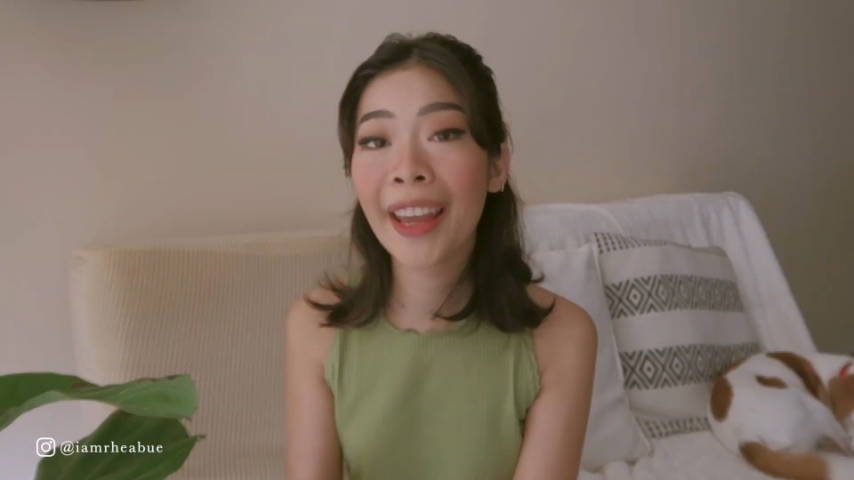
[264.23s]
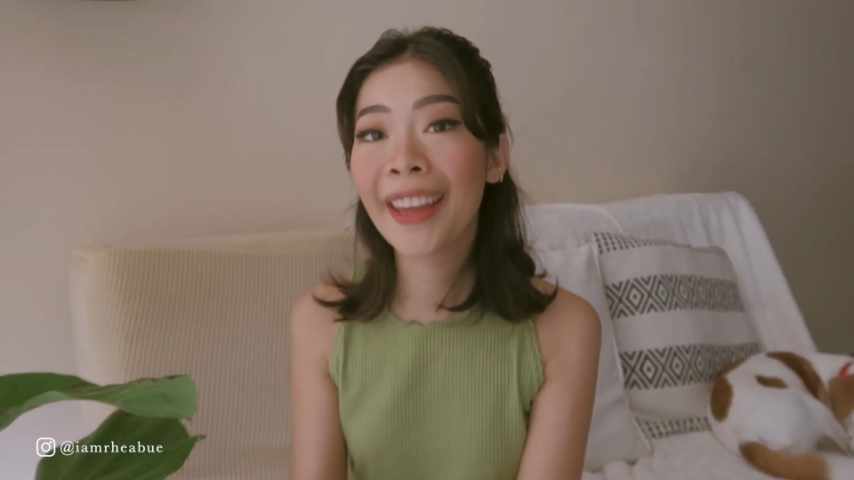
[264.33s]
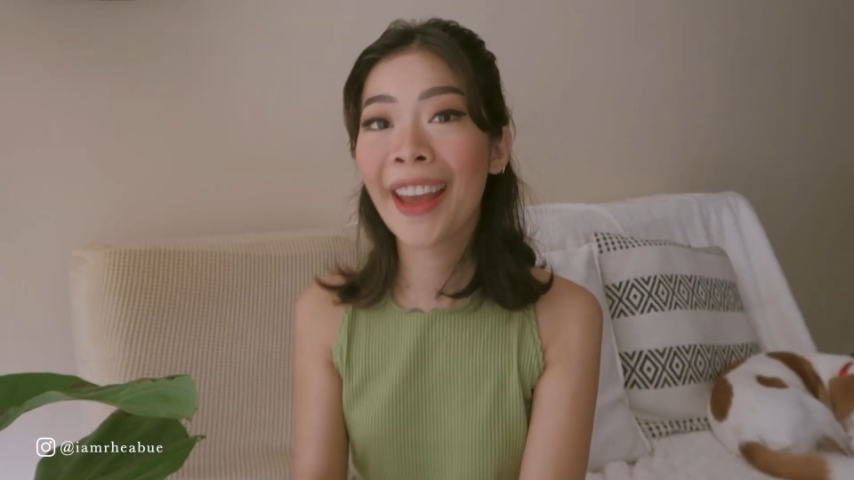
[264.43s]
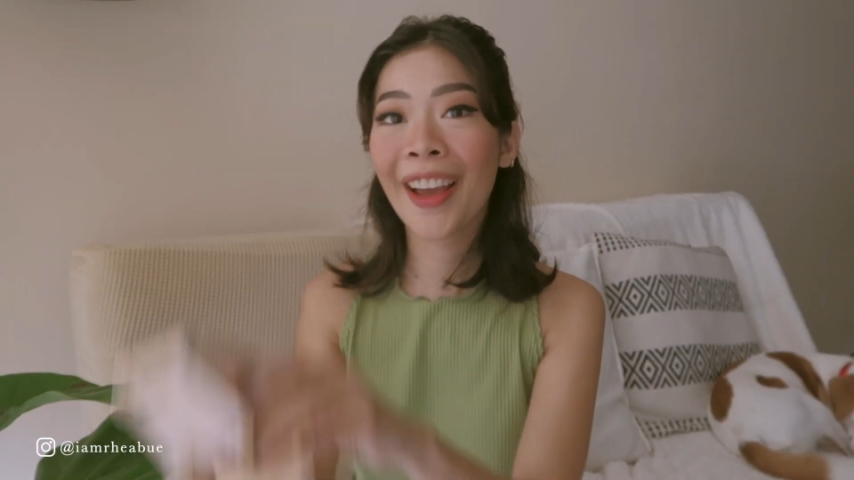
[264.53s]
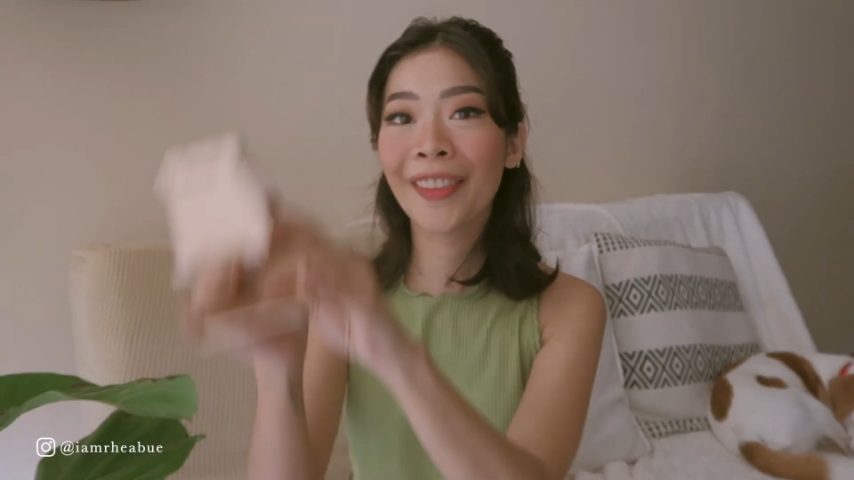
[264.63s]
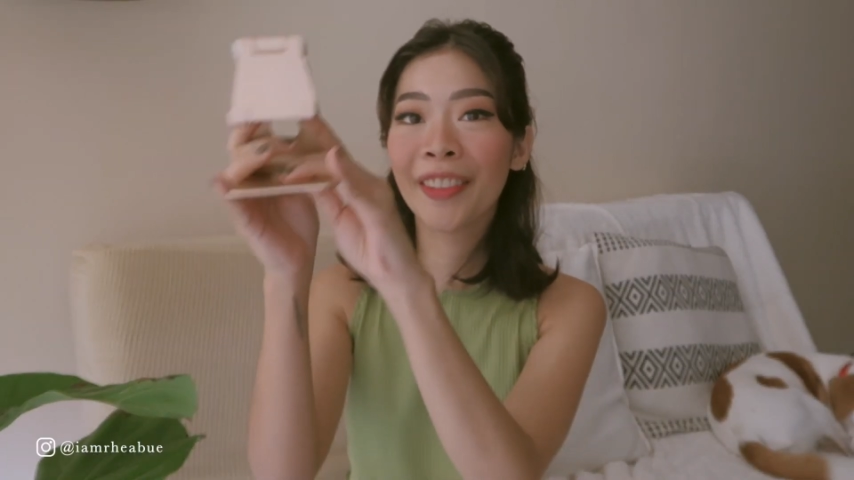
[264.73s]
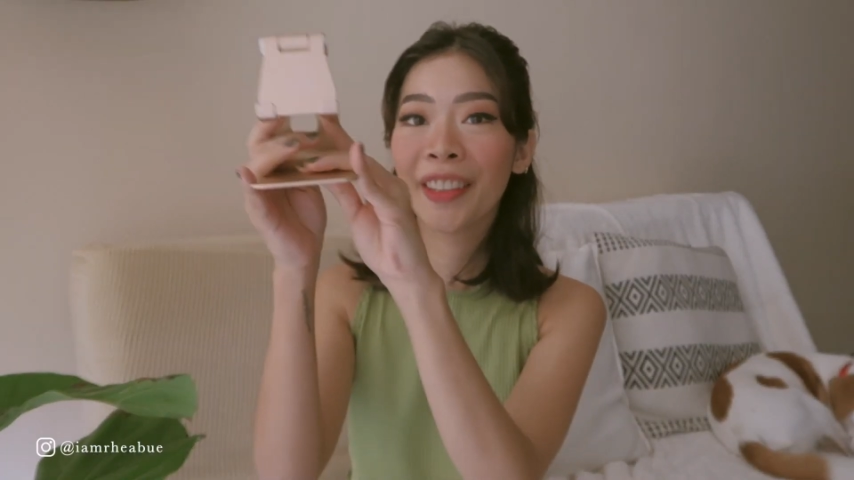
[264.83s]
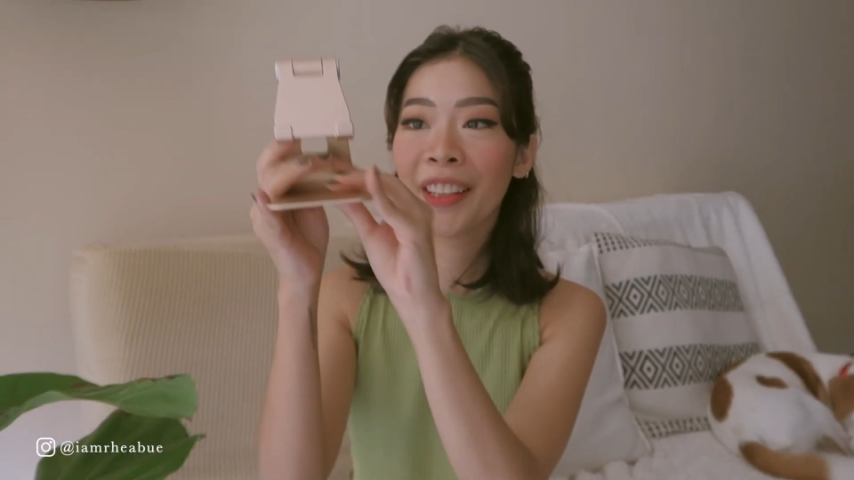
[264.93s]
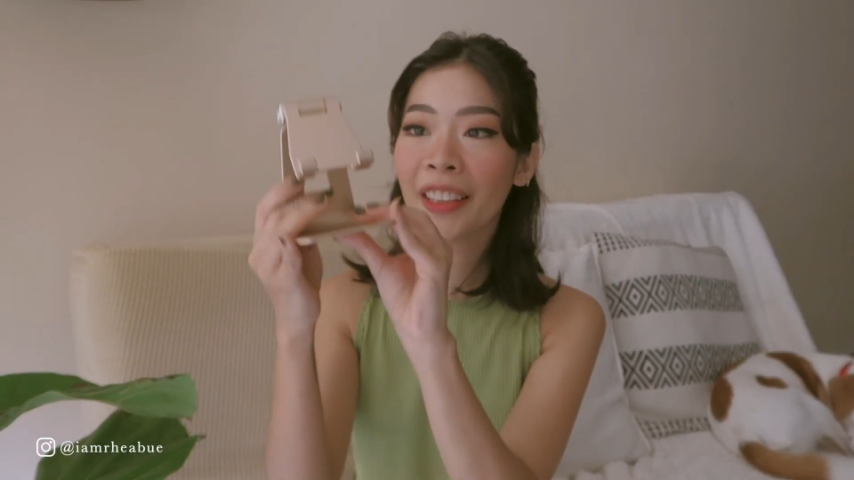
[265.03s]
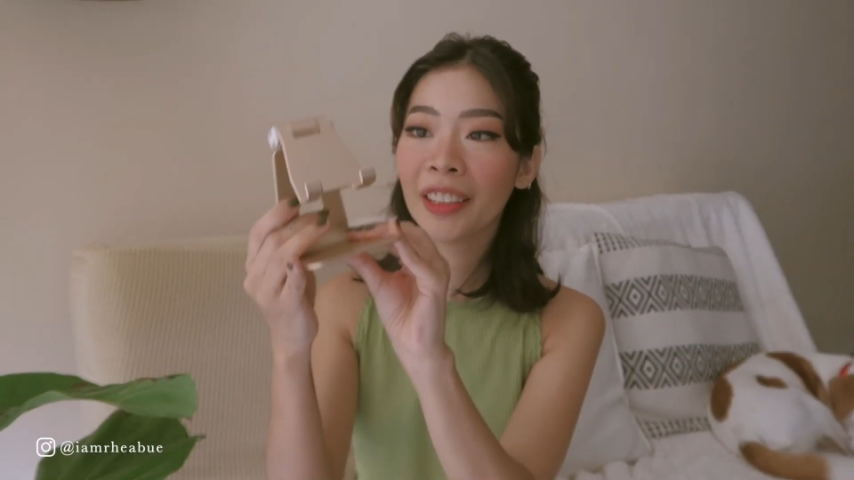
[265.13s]
I have
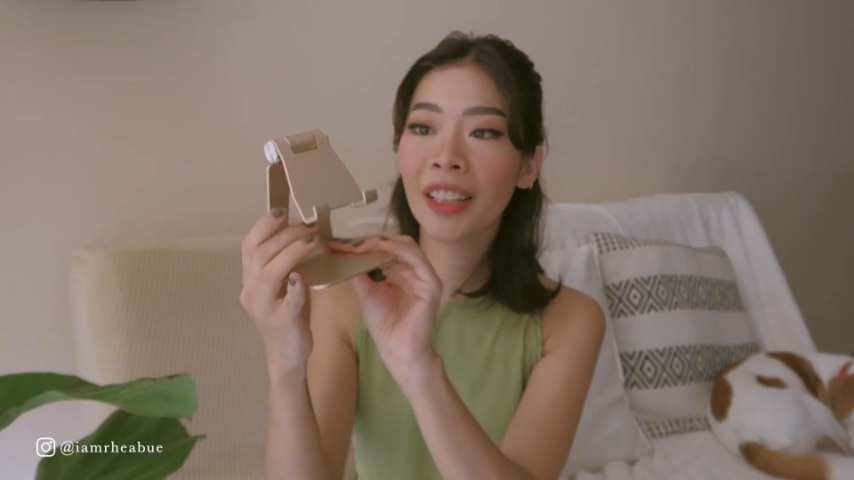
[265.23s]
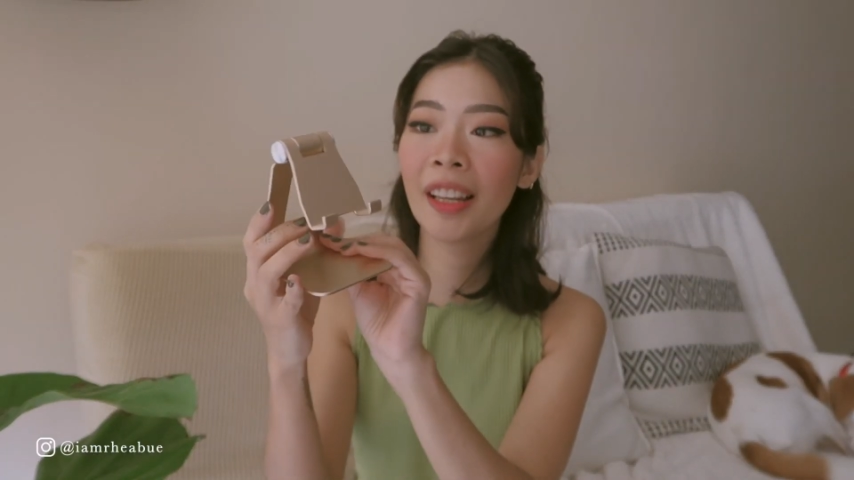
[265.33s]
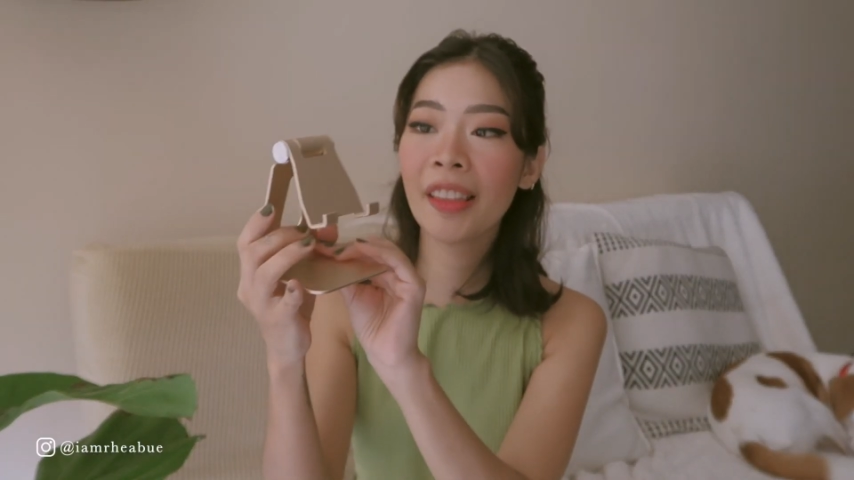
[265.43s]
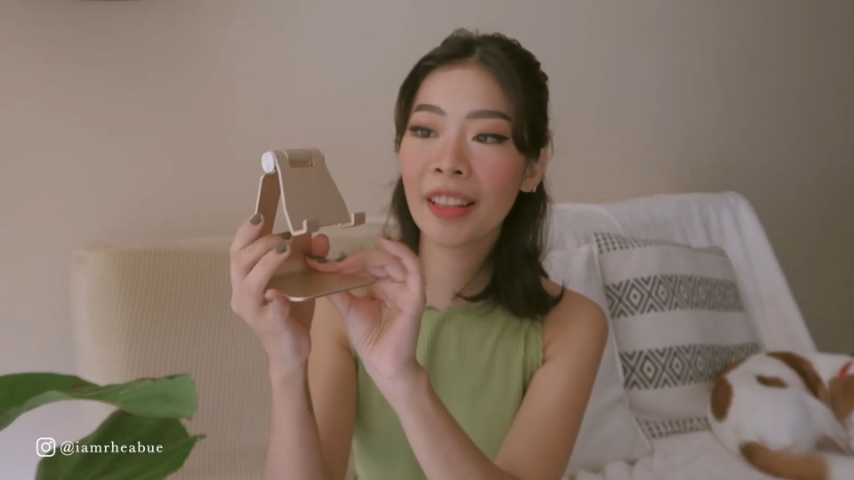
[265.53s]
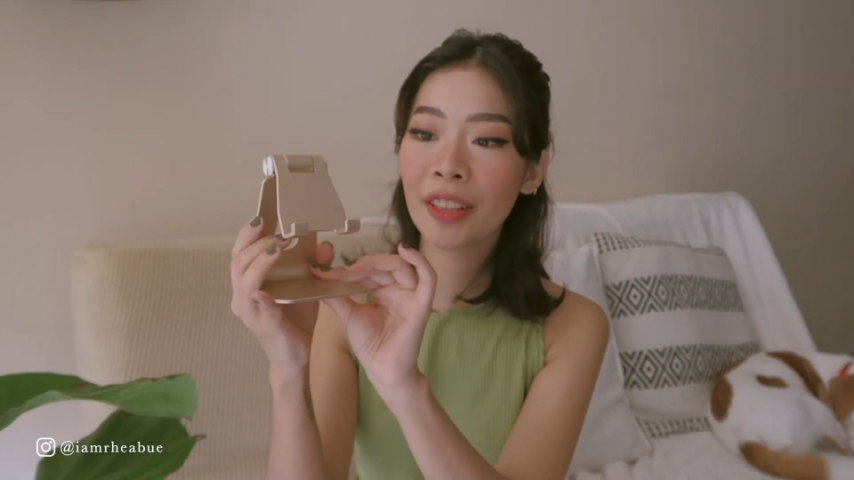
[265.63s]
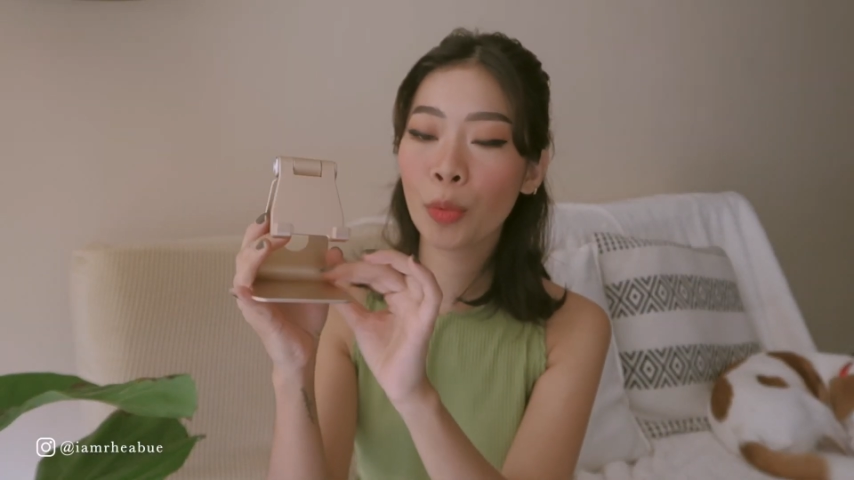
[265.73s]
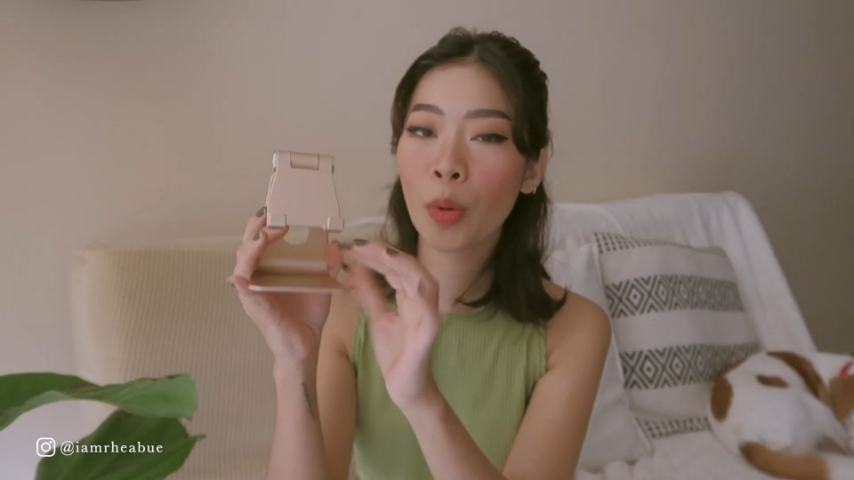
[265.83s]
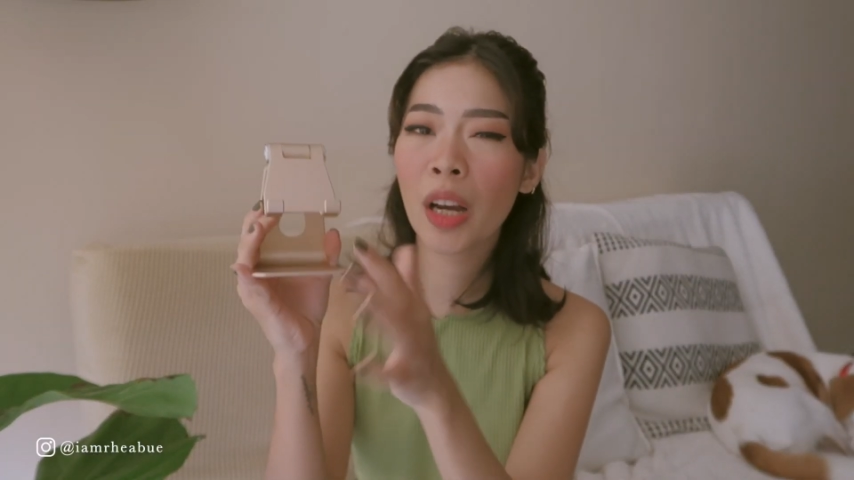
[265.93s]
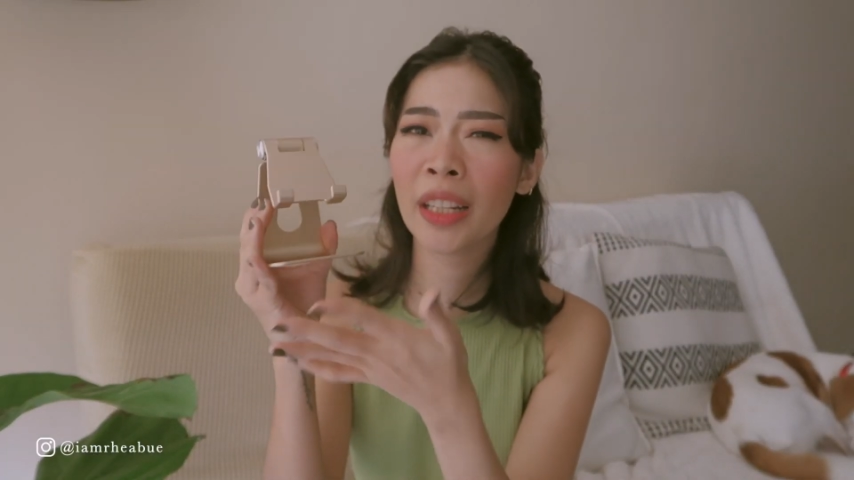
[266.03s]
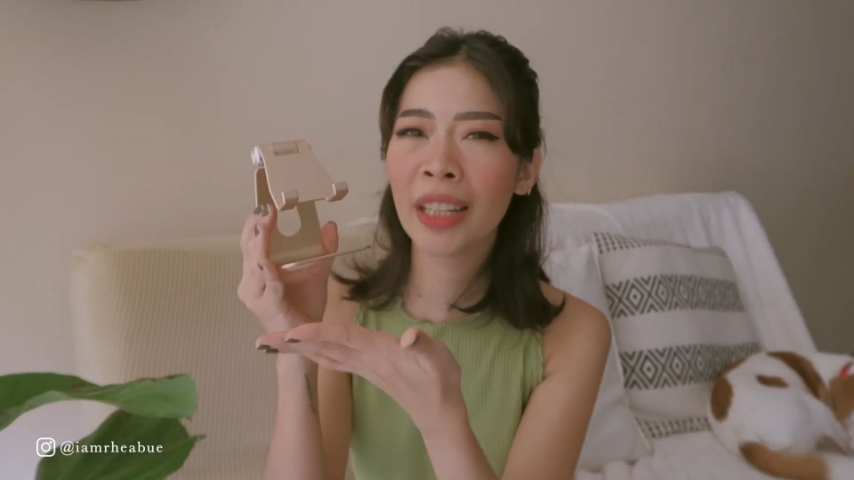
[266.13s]
here this
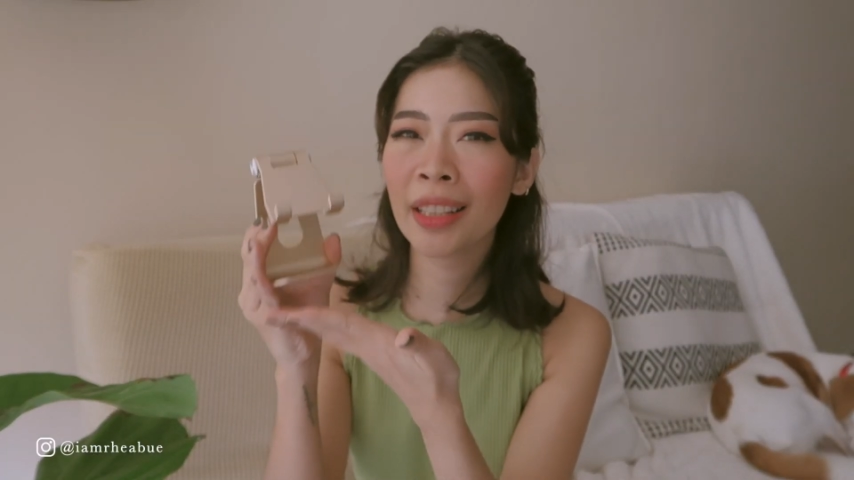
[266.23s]
one.